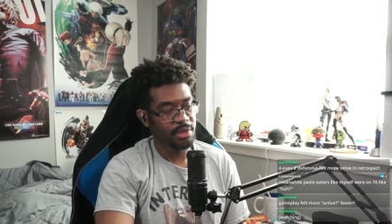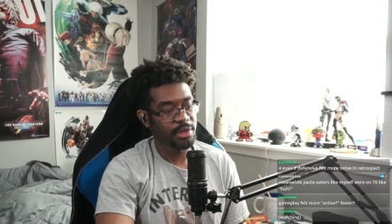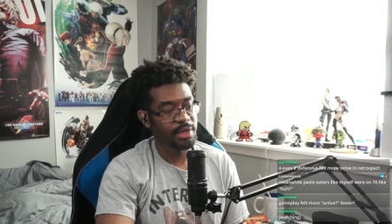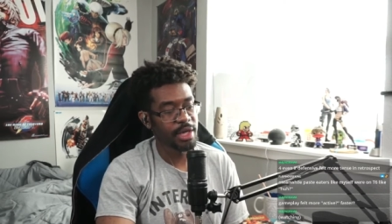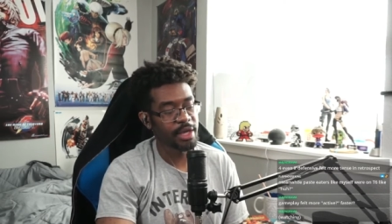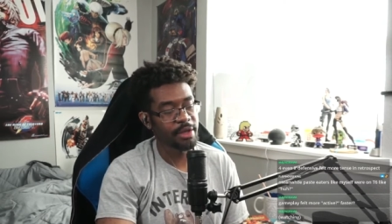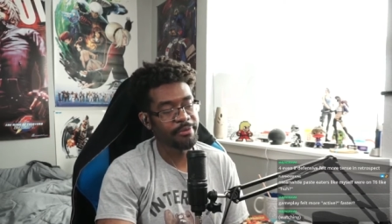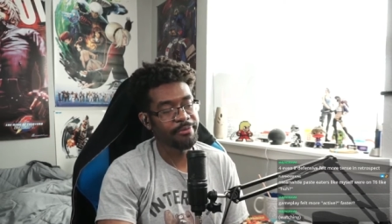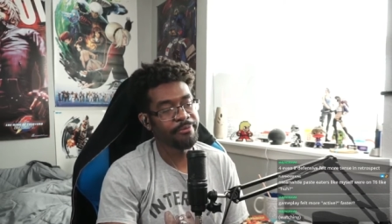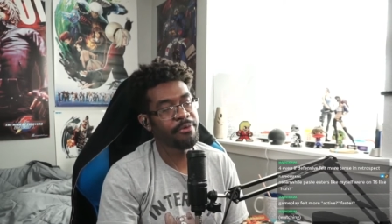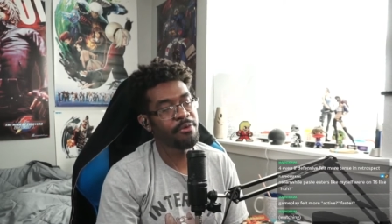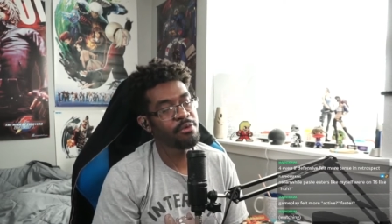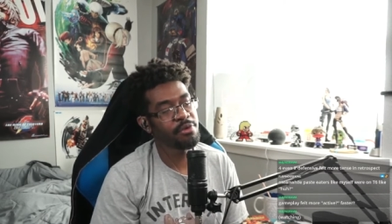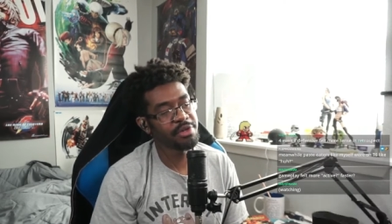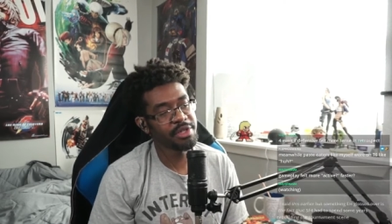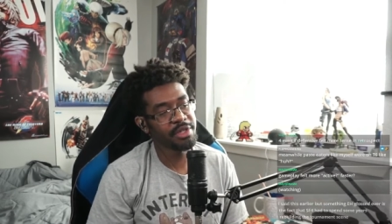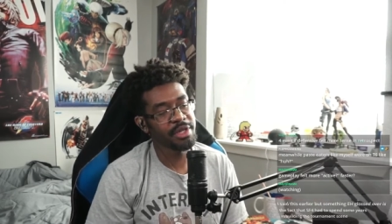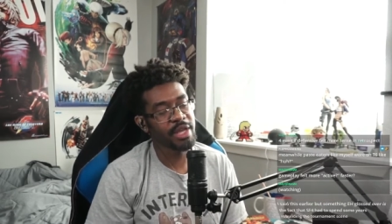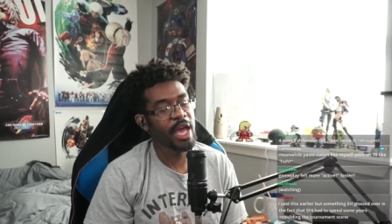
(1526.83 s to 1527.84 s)
Like,
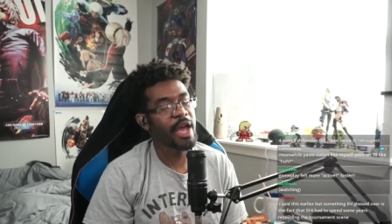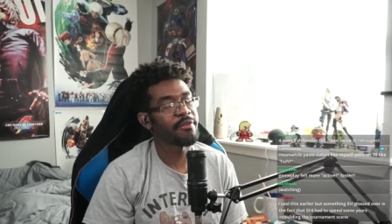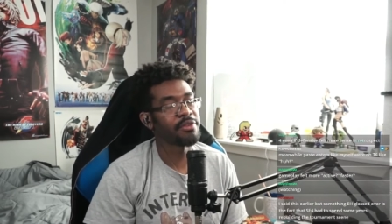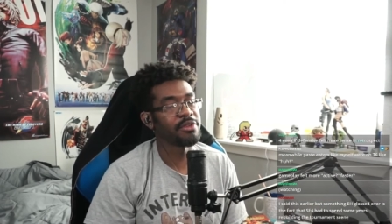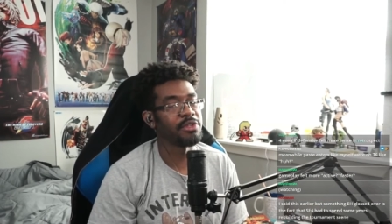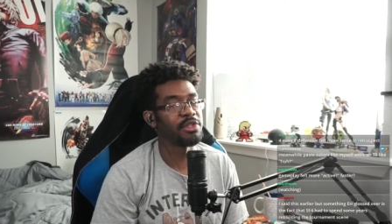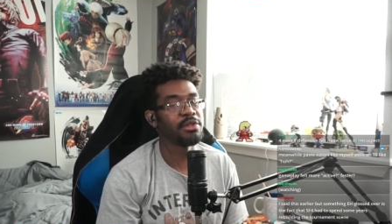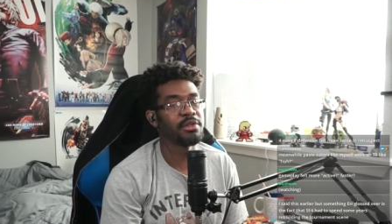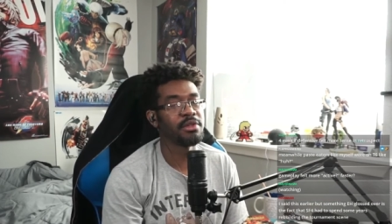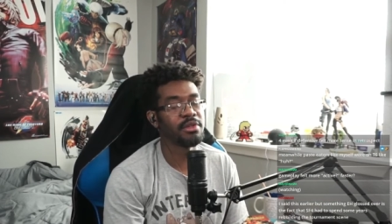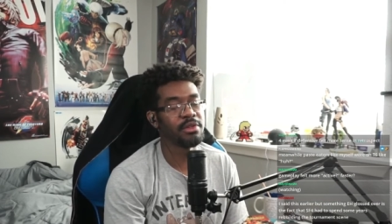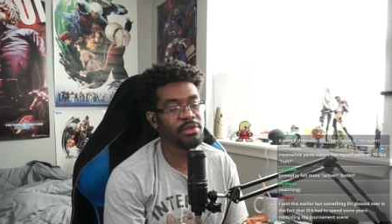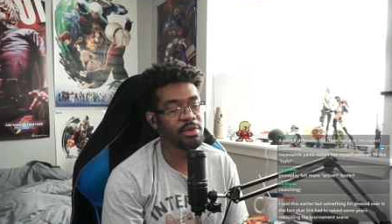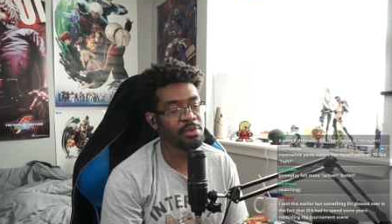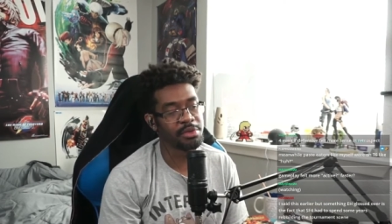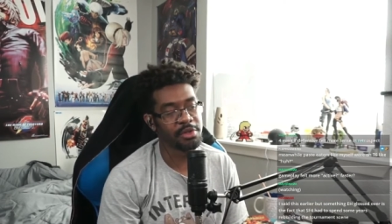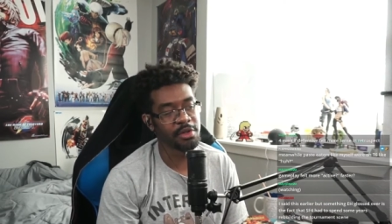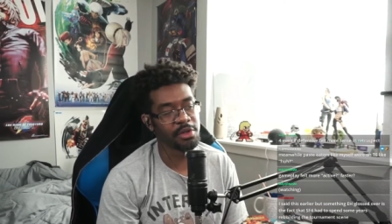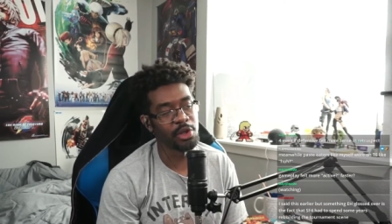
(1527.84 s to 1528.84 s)
four didn't have to de
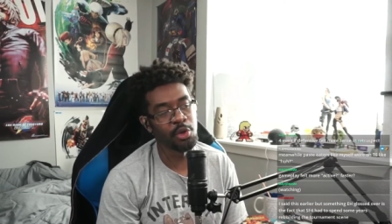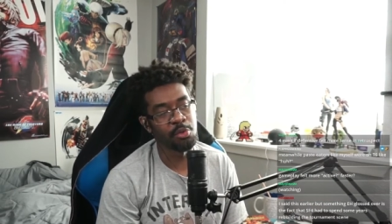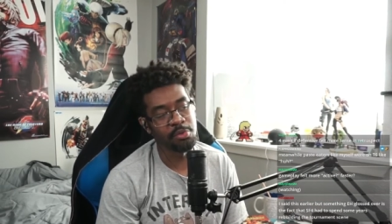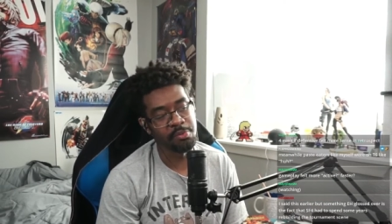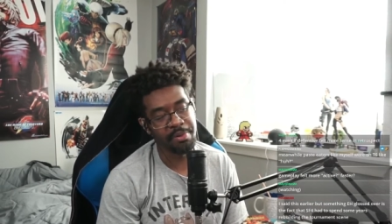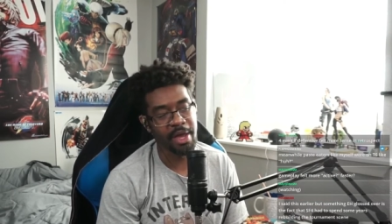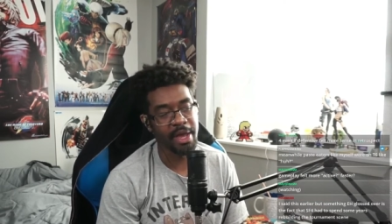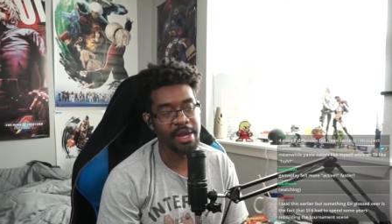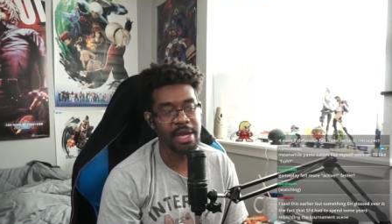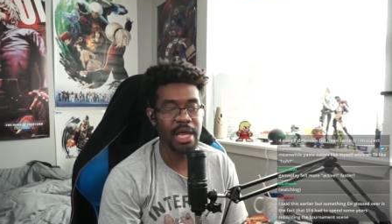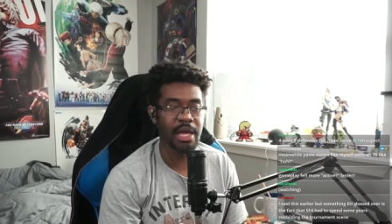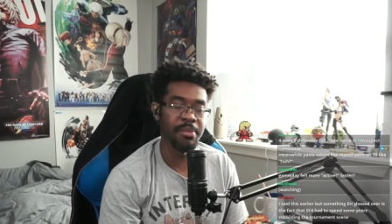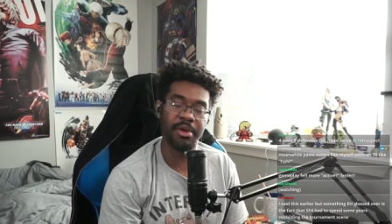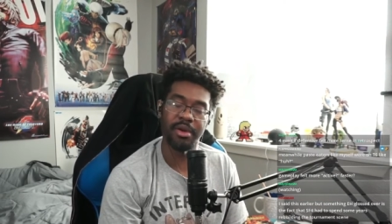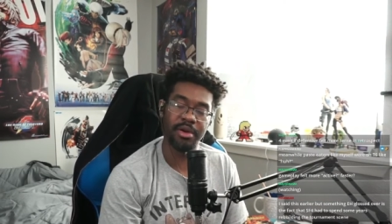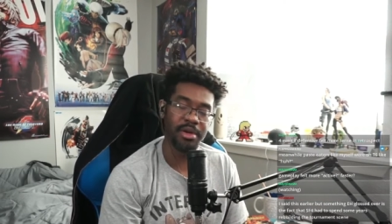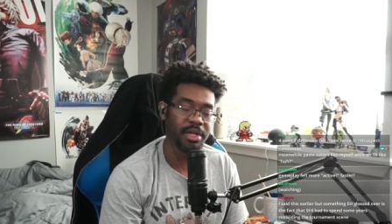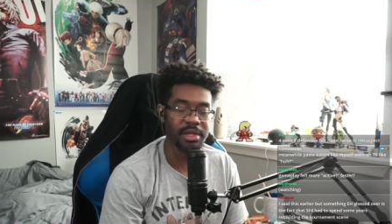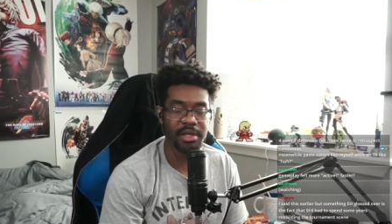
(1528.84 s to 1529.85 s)
deal with a global
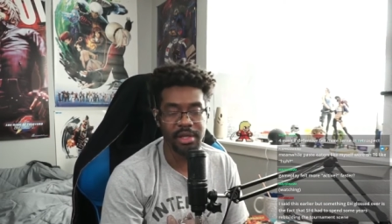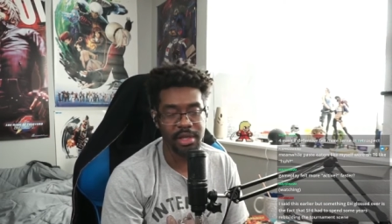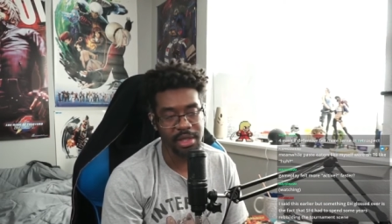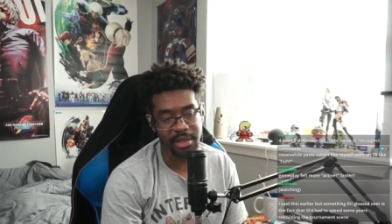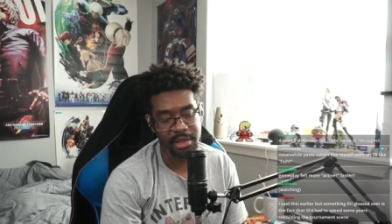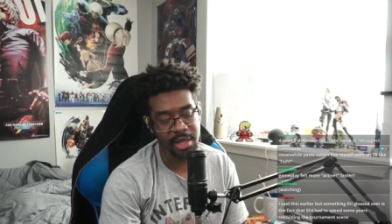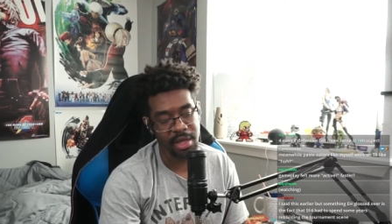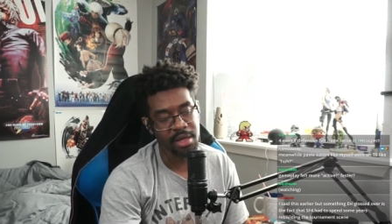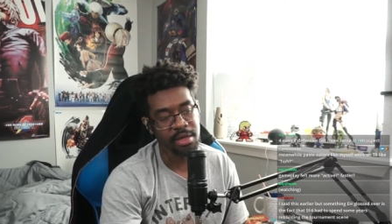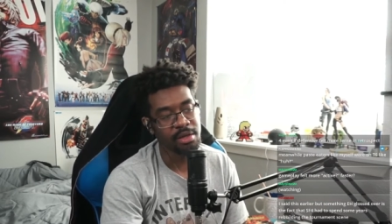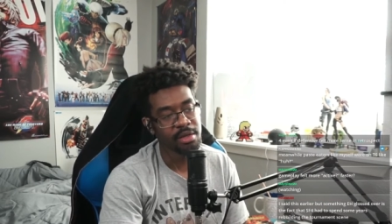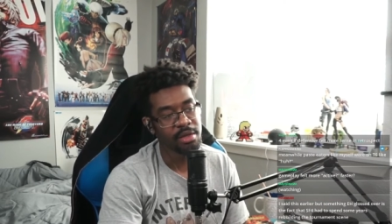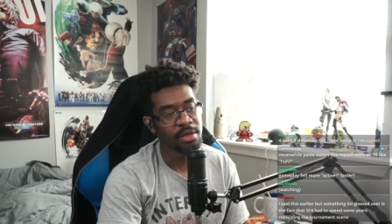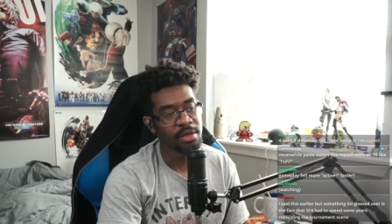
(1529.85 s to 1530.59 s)
pandemic or anything like that,